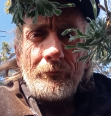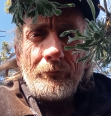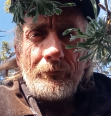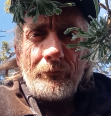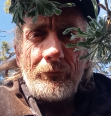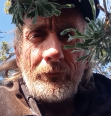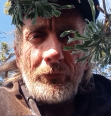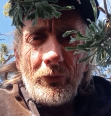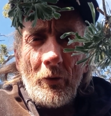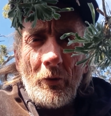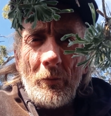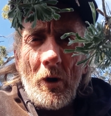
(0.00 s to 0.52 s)

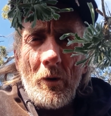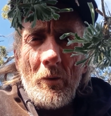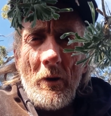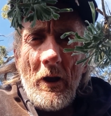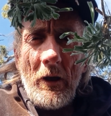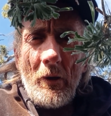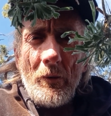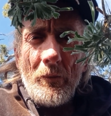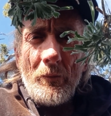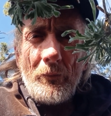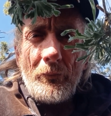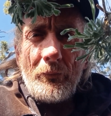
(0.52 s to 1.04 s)
somewhere
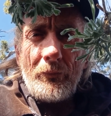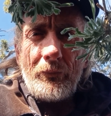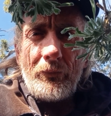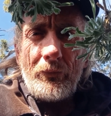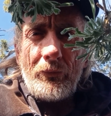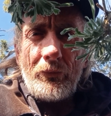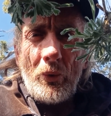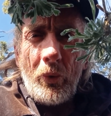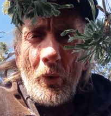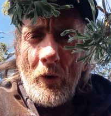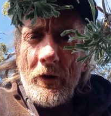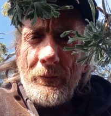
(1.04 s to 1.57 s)
around
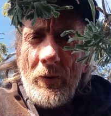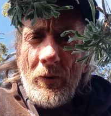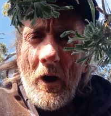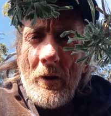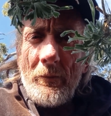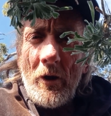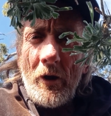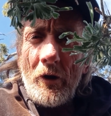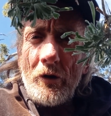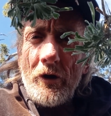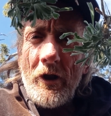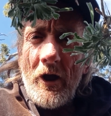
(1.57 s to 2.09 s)

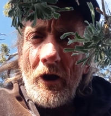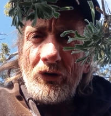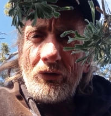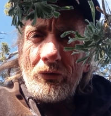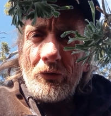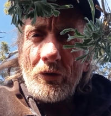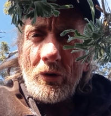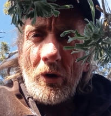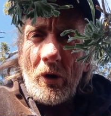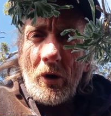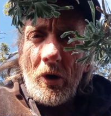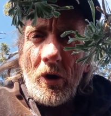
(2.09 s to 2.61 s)
2,500 National
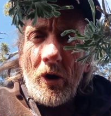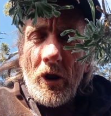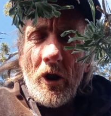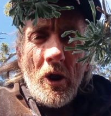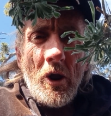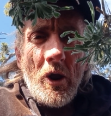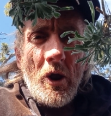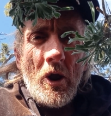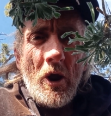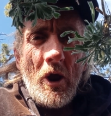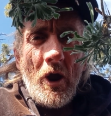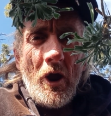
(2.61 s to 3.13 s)
Guard
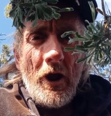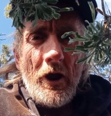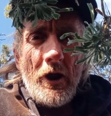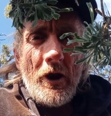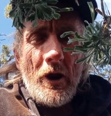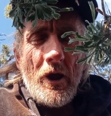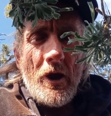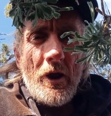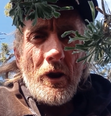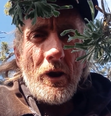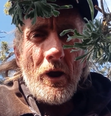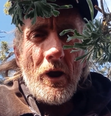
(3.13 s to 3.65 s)

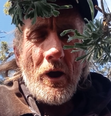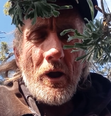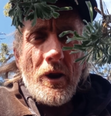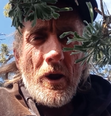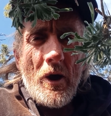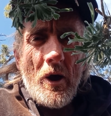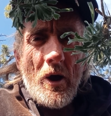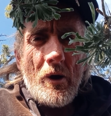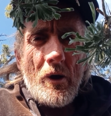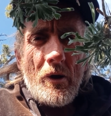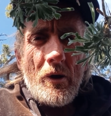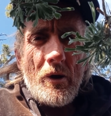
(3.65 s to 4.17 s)
and